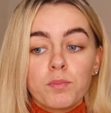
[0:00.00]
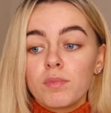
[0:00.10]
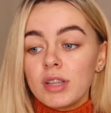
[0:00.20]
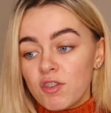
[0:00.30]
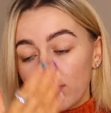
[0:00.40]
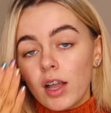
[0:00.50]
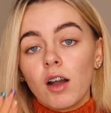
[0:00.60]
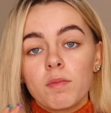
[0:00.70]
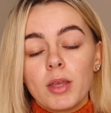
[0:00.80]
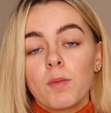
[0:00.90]
Literally take
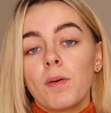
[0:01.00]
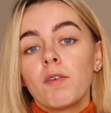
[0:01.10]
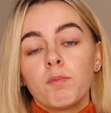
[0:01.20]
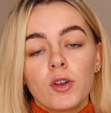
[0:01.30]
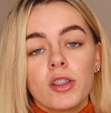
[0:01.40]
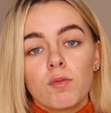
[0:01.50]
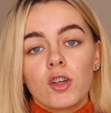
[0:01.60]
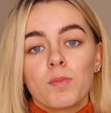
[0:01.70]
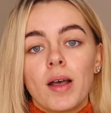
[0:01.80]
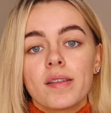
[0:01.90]
off your makeup off, put it in the
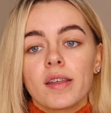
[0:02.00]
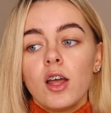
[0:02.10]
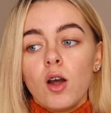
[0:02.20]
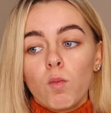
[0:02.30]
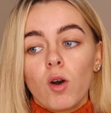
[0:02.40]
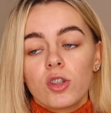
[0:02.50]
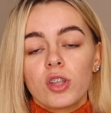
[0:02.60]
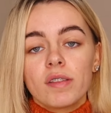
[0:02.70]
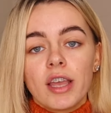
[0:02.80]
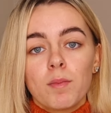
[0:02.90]
wash basket, wash
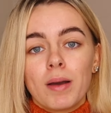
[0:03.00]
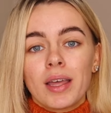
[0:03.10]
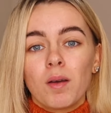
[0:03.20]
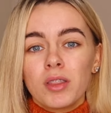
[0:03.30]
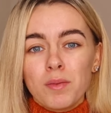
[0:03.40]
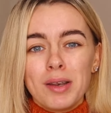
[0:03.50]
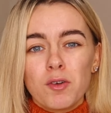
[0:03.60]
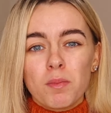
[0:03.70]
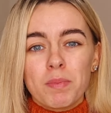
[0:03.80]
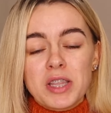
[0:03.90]
it, take it back out. They will
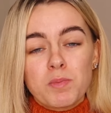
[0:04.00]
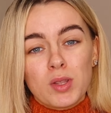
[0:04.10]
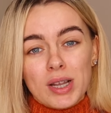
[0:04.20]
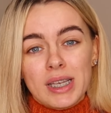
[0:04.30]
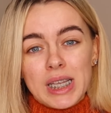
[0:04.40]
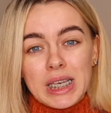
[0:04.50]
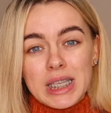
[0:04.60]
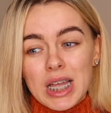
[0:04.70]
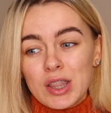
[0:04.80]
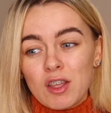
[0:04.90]
look in bits, but they're
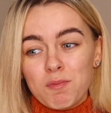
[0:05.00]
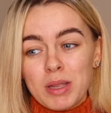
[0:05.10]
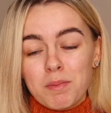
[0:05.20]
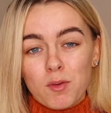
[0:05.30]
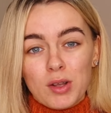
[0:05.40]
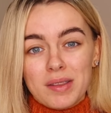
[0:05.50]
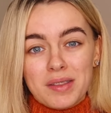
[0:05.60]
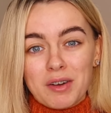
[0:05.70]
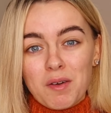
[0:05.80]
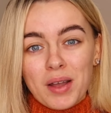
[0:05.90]
cleaned and they've been boiled.
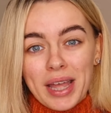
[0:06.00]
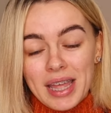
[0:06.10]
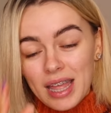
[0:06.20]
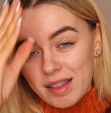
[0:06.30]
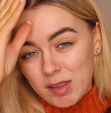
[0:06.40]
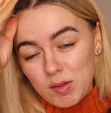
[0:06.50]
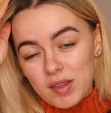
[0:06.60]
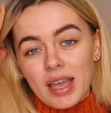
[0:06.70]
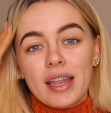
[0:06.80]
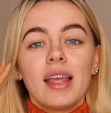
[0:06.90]
They're okay to use
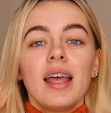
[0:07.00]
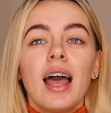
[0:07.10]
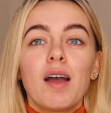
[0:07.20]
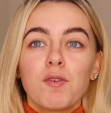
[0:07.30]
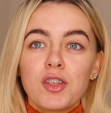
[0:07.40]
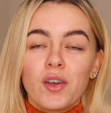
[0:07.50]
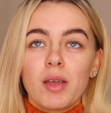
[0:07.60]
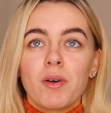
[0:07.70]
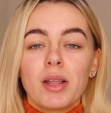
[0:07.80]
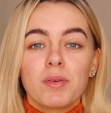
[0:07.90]
again. I would show
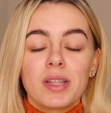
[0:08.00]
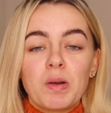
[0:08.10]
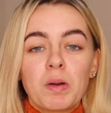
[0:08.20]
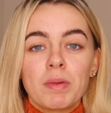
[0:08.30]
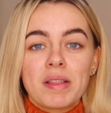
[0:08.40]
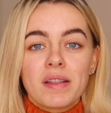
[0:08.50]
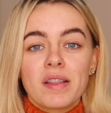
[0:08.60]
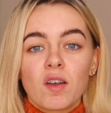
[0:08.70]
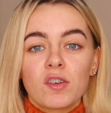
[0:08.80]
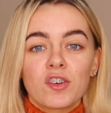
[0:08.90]
you mine, but they look in bits, and
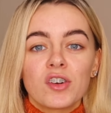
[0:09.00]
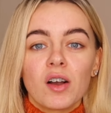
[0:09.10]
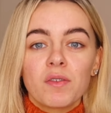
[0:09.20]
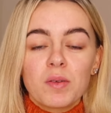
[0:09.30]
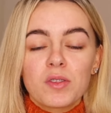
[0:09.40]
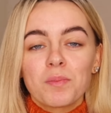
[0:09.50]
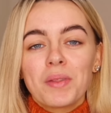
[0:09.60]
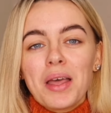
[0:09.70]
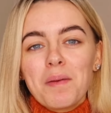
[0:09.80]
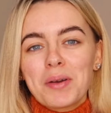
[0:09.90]
it's going to turn you off using them
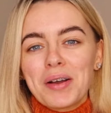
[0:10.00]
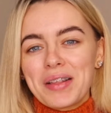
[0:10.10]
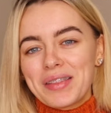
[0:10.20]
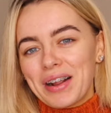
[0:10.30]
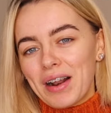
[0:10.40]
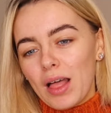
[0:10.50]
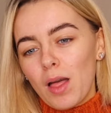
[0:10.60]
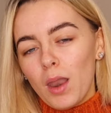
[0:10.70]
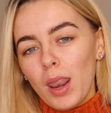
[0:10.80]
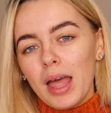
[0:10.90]
because they're like,
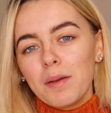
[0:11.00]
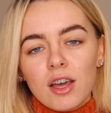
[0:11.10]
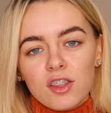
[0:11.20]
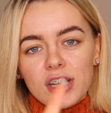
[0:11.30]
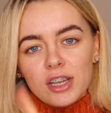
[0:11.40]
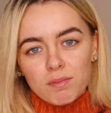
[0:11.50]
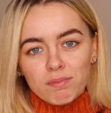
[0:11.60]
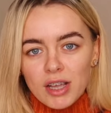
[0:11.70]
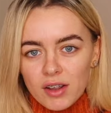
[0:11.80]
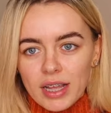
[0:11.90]
actually no,
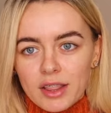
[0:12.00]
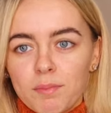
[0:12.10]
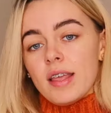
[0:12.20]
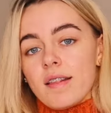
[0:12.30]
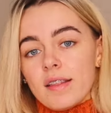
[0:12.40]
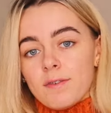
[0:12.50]
I'm going to get them. These are the